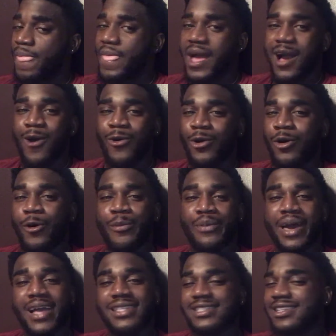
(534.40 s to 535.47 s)
I'll go
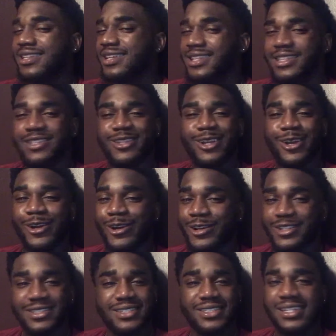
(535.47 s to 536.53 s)
back to the
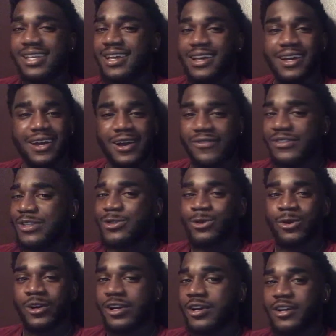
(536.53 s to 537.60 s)
dirts of this
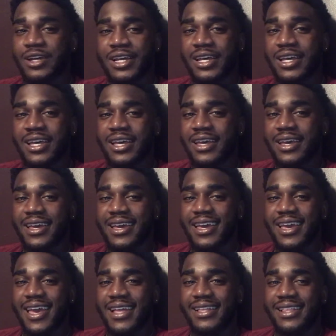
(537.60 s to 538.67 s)
world.
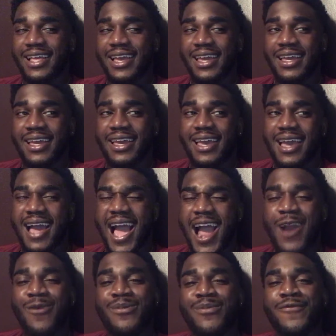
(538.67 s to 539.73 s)
And like, I
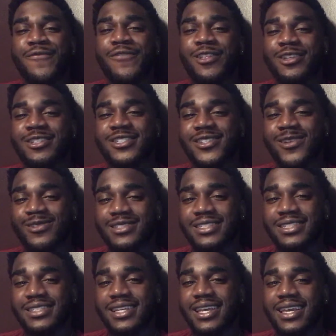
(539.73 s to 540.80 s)
remember feeling so
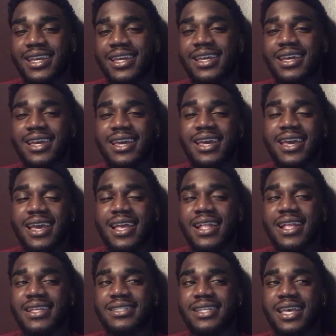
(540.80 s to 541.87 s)
sick. And
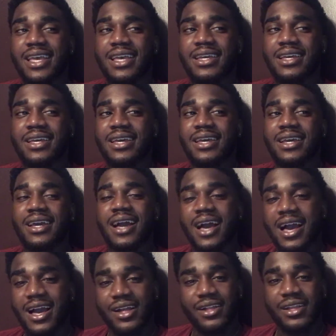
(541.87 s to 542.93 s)
I said,
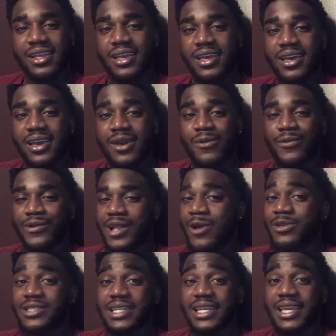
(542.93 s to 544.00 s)
God, when I
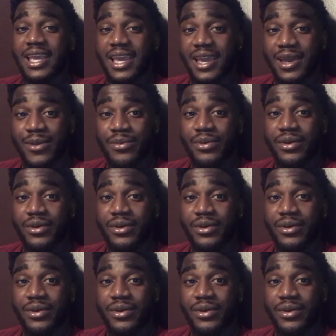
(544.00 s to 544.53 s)
was in camp,